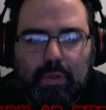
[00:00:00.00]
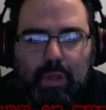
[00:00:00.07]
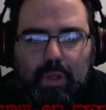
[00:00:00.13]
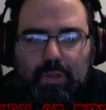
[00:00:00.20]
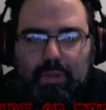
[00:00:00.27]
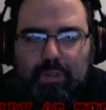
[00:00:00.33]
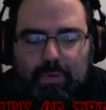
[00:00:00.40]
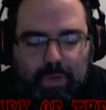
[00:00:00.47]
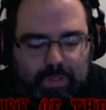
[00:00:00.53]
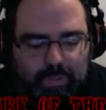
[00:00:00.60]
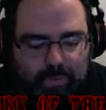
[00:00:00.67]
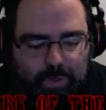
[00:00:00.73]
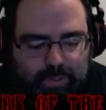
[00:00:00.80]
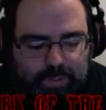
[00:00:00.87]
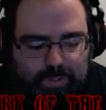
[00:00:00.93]
So the way this
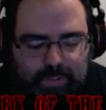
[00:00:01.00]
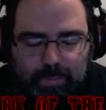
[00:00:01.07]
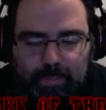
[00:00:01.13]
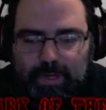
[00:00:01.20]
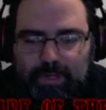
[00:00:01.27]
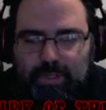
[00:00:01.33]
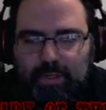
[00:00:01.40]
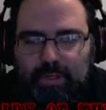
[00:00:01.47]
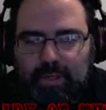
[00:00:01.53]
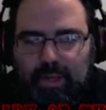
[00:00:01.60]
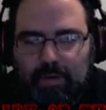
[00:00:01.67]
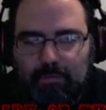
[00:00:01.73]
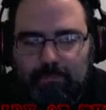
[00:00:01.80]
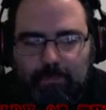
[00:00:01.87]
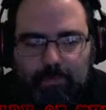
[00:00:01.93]
works is I'm actually kind
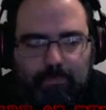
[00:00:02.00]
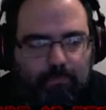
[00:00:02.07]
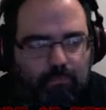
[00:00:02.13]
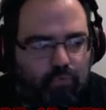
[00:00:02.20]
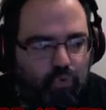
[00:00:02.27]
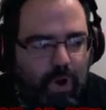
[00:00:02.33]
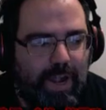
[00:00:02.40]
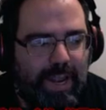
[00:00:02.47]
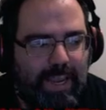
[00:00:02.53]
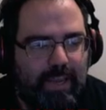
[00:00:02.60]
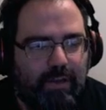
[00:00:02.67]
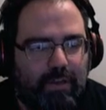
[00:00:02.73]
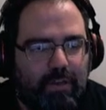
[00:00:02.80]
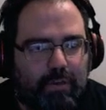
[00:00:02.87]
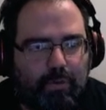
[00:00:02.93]
of running
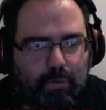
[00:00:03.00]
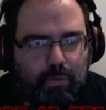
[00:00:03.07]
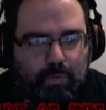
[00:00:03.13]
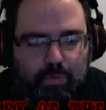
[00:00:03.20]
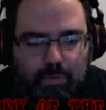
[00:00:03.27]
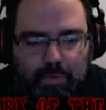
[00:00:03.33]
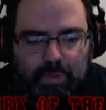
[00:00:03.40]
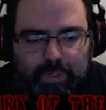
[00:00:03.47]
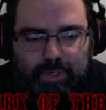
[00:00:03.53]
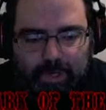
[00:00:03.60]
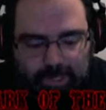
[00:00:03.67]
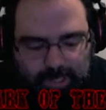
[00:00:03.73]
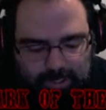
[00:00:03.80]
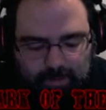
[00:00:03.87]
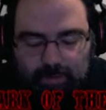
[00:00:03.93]
into the
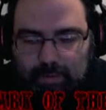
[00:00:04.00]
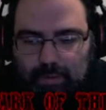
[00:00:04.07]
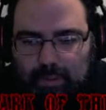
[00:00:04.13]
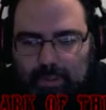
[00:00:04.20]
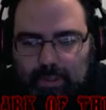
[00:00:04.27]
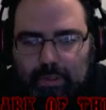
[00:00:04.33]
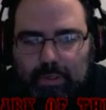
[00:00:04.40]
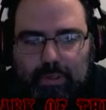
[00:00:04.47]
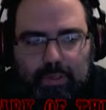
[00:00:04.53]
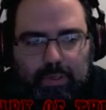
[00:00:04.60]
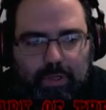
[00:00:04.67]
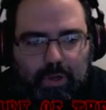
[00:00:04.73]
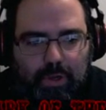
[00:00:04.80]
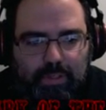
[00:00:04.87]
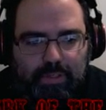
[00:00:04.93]
target
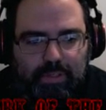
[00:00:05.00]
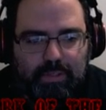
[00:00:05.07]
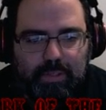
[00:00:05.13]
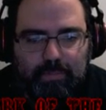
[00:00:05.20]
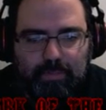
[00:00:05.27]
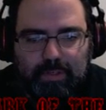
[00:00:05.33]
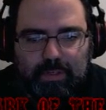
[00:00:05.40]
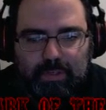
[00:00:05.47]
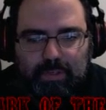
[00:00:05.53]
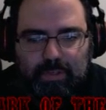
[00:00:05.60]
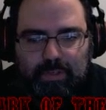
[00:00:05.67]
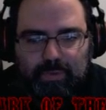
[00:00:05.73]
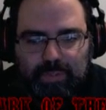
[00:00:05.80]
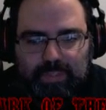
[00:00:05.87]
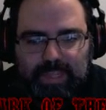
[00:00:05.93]
causes them to,
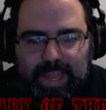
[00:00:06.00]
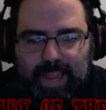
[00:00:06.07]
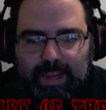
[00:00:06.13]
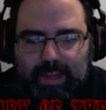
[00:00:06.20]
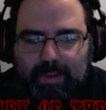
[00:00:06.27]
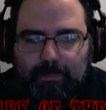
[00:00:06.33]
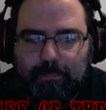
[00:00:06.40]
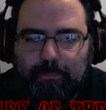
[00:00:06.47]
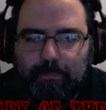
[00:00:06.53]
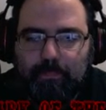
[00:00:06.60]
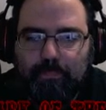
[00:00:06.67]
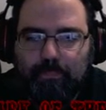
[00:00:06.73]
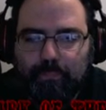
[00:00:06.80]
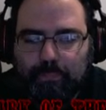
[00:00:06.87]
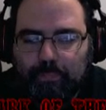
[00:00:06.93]
to attack.
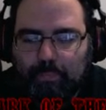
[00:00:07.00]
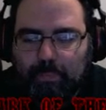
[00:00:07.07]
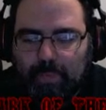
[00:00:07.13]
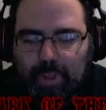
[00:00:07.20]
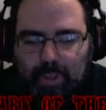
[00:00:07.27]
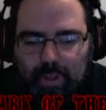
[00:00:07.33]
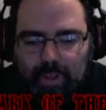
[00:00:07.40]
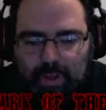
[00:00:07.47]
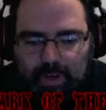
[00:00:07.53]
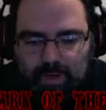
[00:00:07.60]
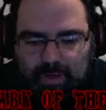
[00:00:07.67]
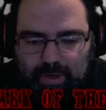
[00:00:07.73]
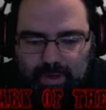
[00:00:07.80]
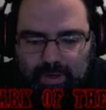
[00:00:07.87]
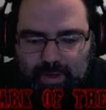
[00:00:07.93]
I
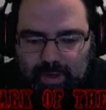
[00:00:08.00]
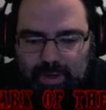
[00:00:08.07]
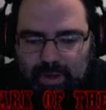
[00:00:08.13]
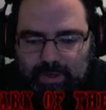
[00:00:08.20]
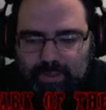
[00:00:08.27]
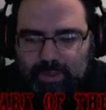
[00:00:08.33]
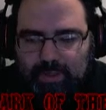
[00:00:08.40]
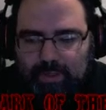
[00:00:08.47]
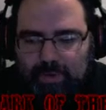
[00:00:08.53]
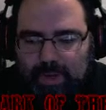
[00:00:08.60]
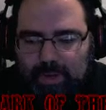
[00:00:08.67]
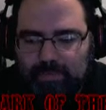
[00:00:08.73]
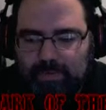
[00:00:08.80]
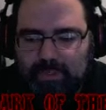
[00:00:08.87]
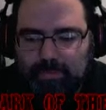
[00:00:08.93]
you know, I actually do
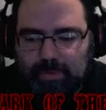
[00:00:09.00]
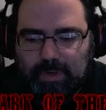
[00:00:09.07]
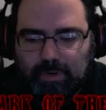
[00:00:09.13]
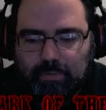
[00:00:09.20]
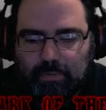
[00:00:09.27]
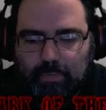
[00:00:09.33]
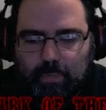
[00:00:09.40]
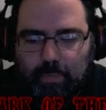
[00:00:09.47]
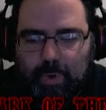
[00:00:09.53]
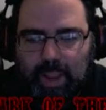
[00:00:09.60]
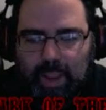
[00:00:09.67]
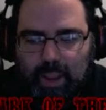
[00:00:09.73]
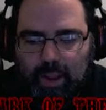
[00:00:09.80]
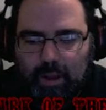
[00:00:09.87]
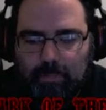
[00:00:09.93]
have the speed
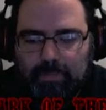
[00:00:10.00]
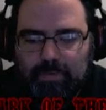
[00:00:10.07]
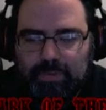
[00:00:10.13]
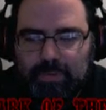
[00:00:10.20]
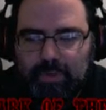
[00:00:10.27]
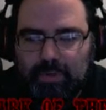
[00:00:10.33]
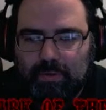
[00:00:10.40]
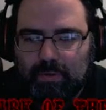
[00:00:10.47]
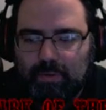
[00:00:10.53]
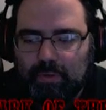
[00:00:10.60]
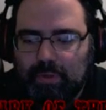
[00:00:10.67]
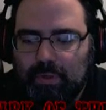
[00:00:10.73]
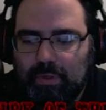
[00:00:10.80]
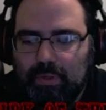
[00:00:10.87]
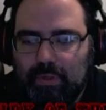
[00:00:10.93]
way up, so
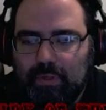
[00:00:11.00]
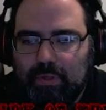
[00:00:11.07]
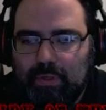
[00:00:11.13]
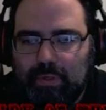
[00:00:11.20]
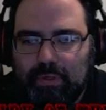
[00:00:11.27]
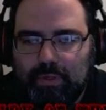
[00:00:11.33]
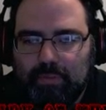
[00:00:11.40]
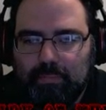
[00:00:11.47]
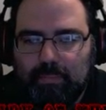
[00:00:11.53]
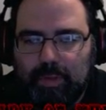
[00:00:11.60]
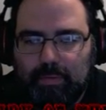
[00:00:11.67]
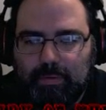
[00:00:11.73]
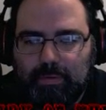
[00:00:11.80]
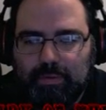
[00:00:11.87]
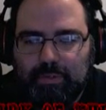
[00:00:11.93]
maybe
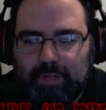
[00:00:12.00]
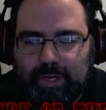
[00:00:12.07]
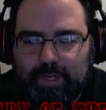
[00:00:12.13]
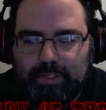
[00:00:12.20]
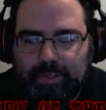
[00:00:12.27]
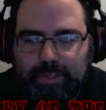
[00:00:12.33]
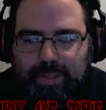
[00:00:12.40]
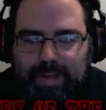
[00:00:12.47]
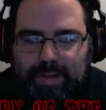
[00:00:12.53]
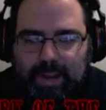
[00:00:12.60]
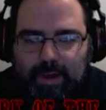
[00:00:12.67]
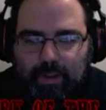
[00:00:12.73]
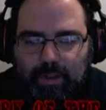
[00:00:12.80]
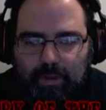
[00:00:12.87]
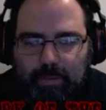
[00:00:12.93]
we'll try to turn that
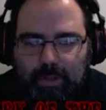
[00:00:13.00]
down a little bit.